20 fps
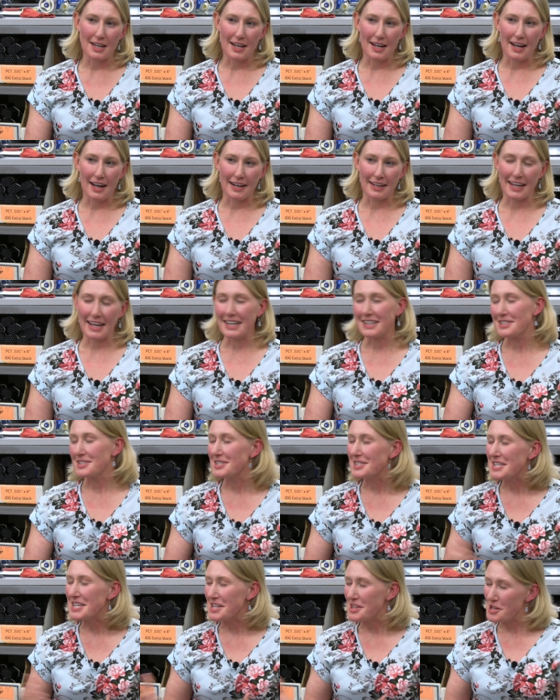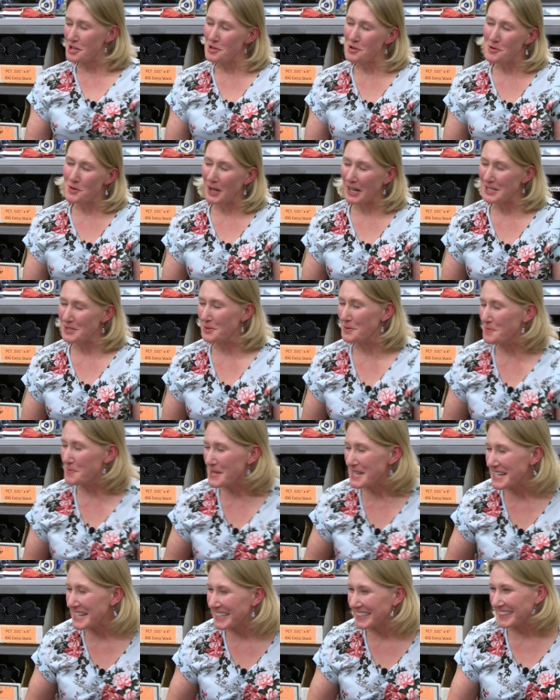I can't see that you guys would
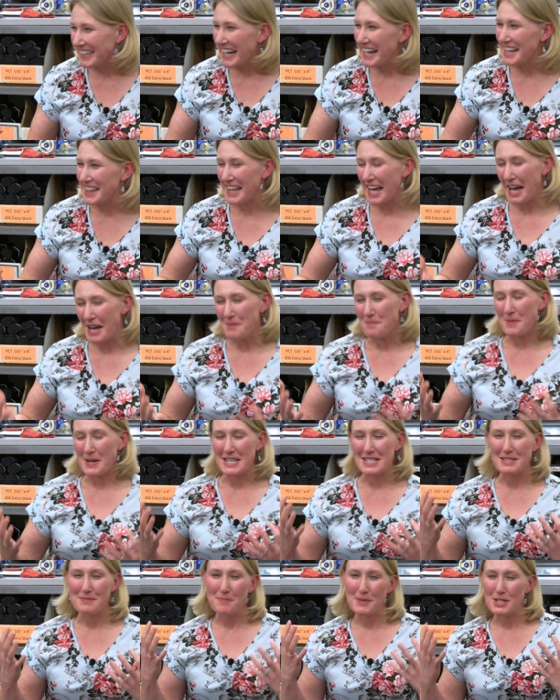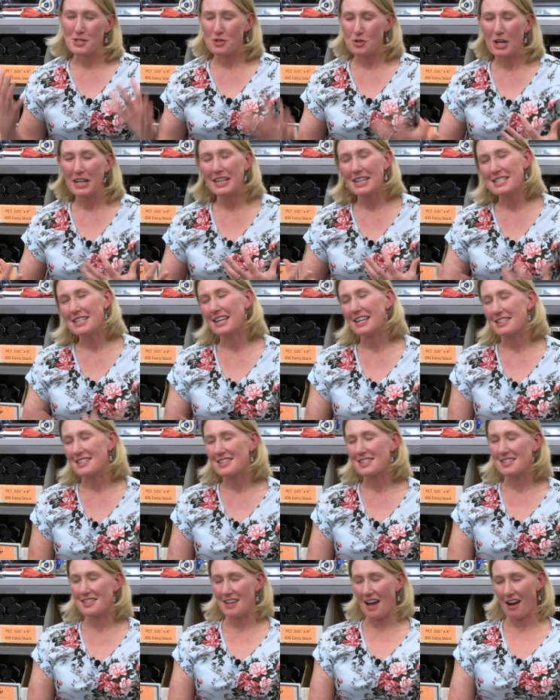be like that, but try not to get
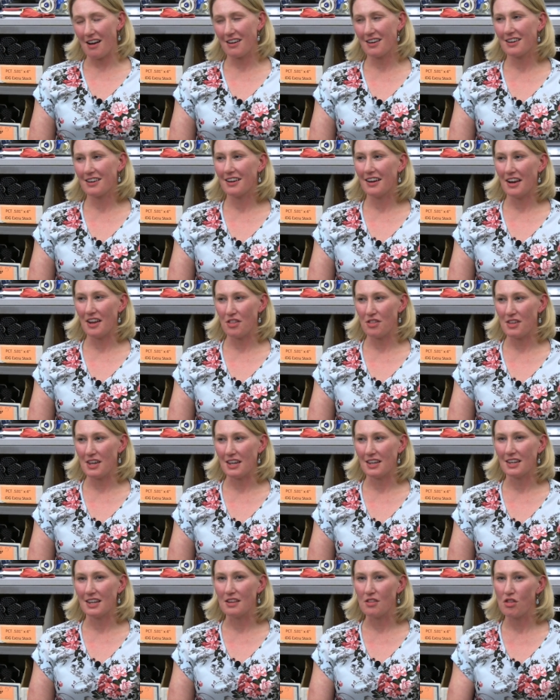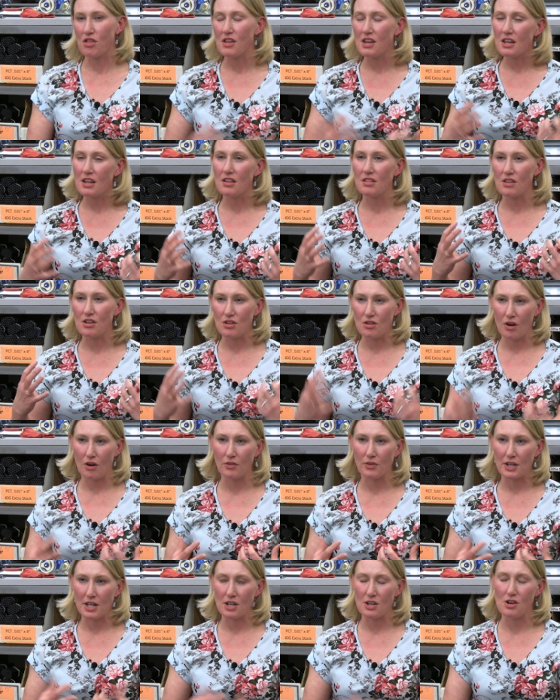stuck, I think, in thinking that you
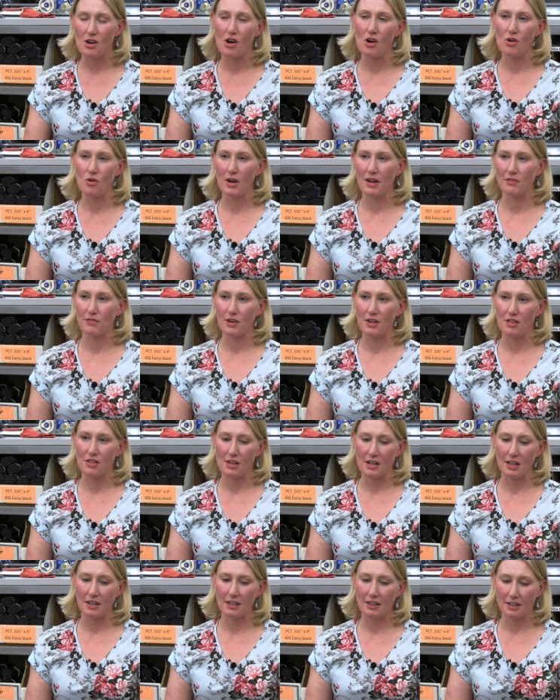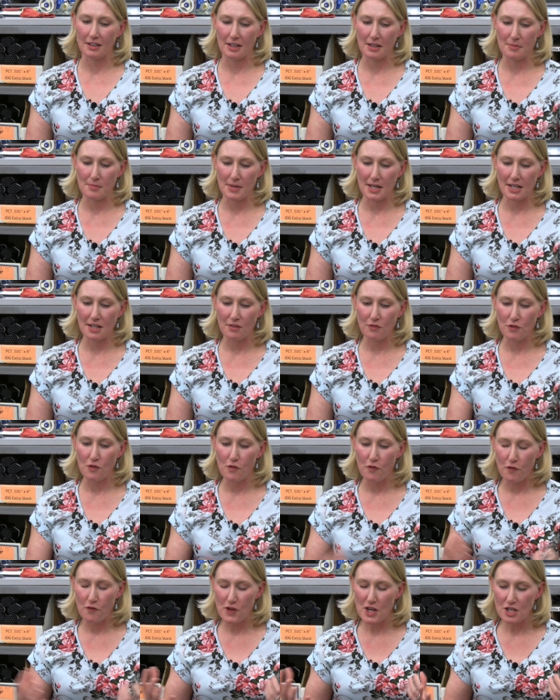already know everything. And if you
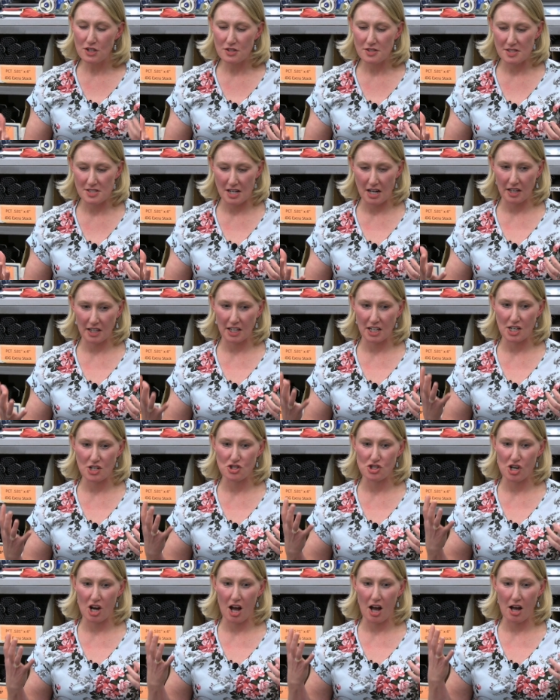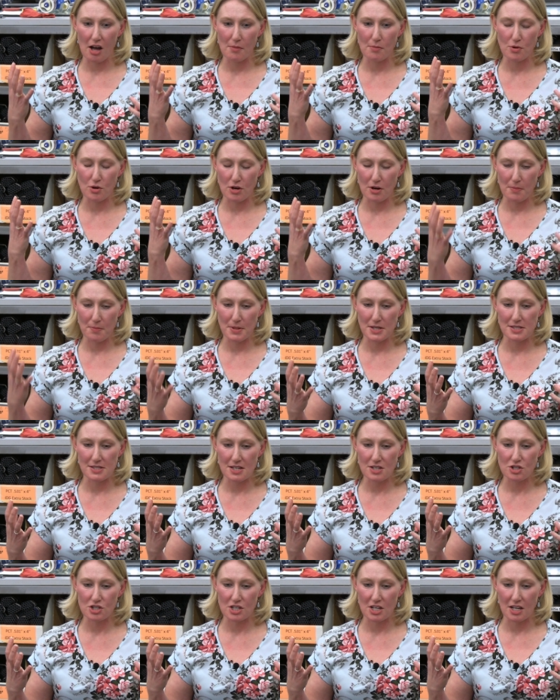feel stuck in a job or a
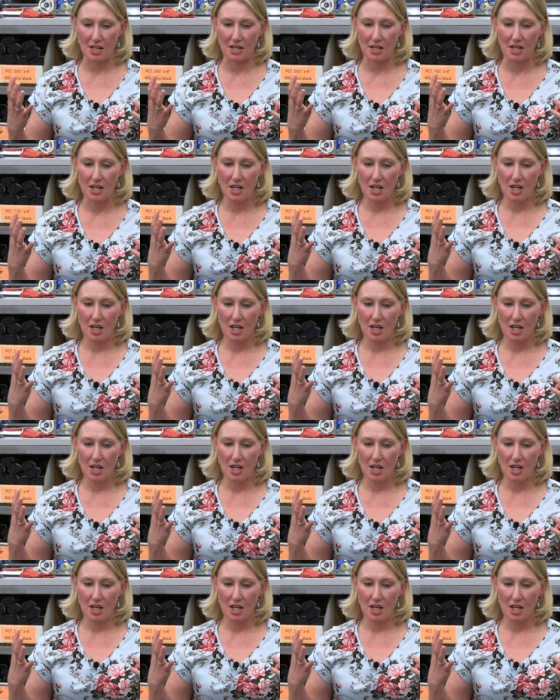position